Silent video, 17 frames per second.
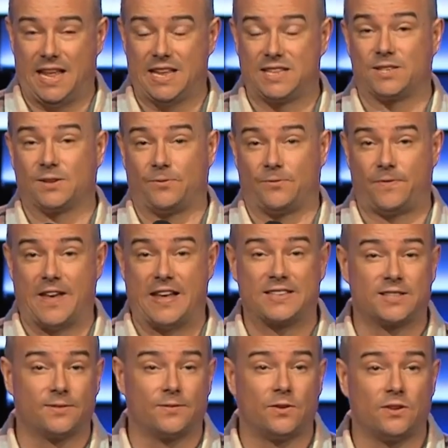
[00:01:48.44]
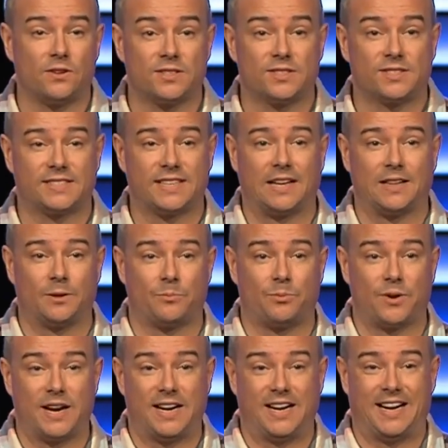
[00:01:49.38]
It's a festival
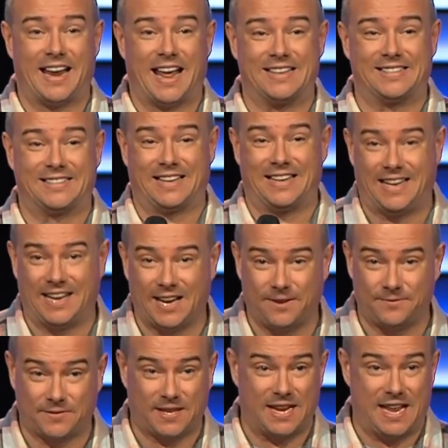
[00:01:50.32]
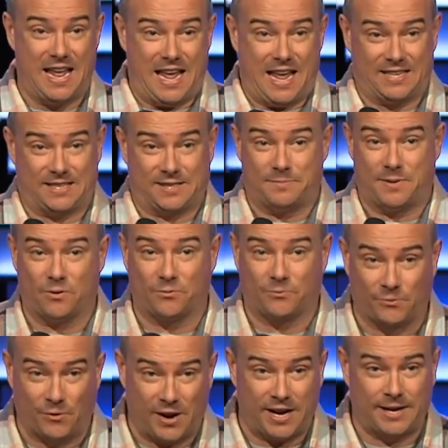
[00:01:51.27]
celebrated as a gift. It's about
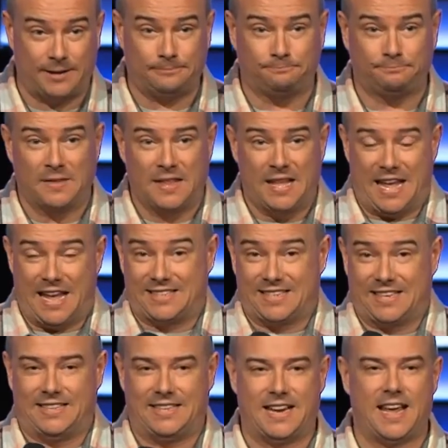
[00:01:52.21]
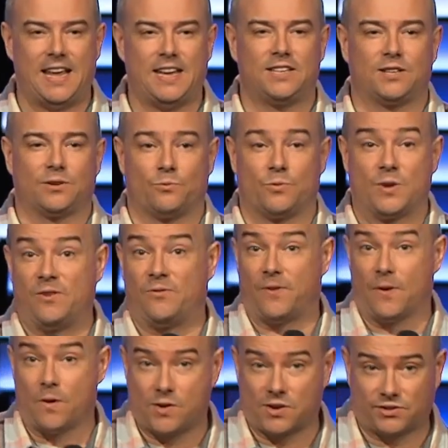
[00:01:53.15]
freedom. It's a day to
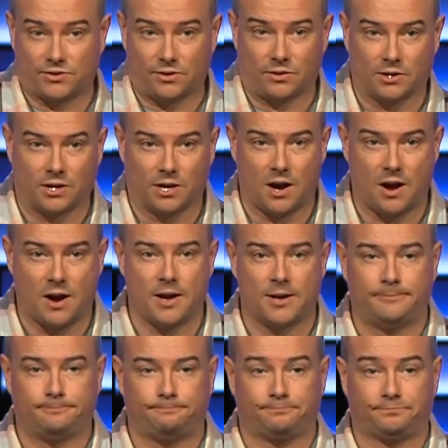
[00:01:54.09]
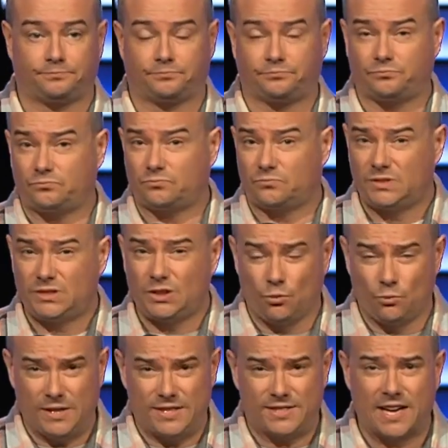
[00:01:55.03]
refocus on God,
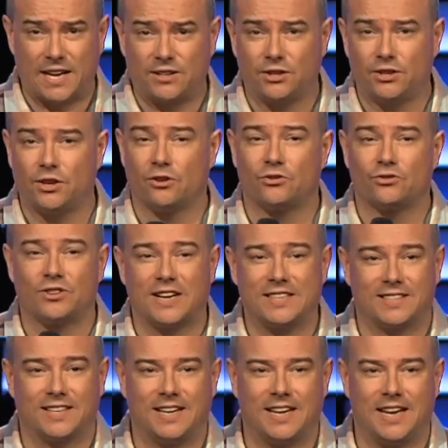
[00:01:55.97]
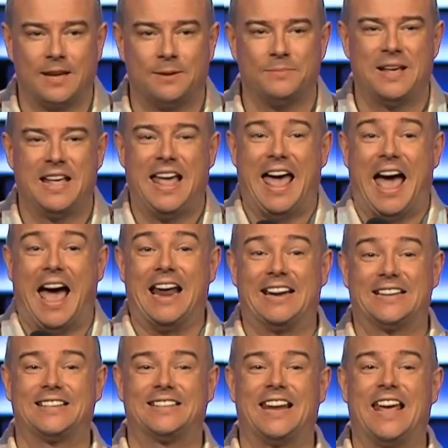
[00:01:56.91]
recenter your trust in Him,
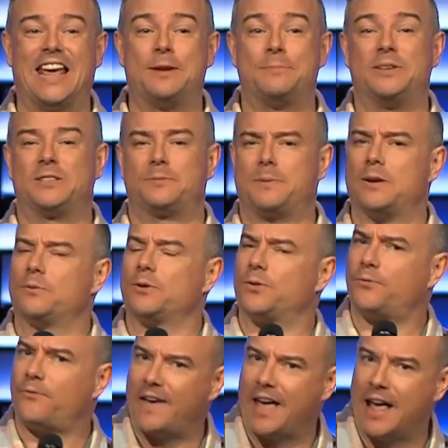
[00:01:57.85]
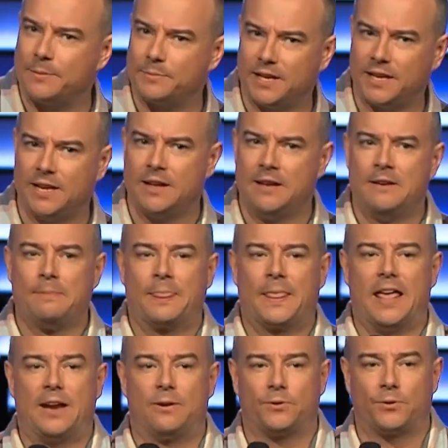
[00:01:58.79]
and it's a day to be spent with family
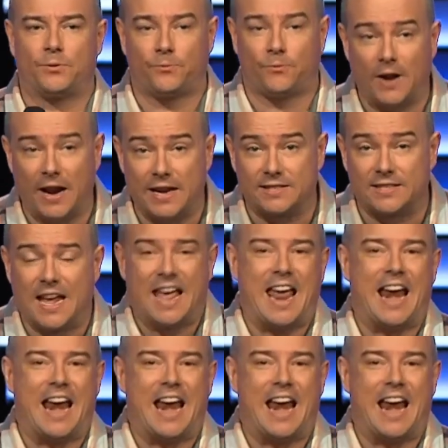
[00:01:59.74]
and with friends.